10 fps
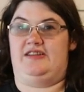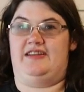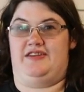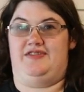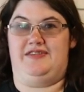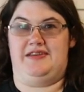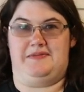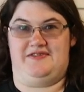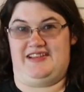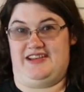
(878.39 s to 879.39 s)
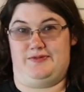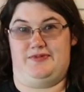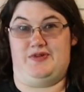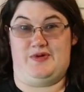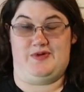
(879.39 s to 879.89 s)
Now, if you've seen my videos
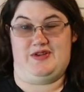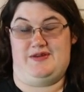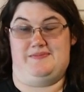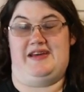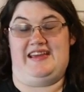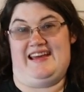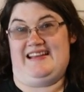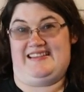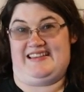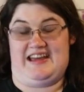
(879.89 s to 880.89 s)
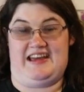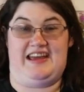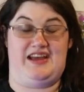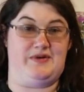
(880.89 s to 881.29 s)
before, you might guess that I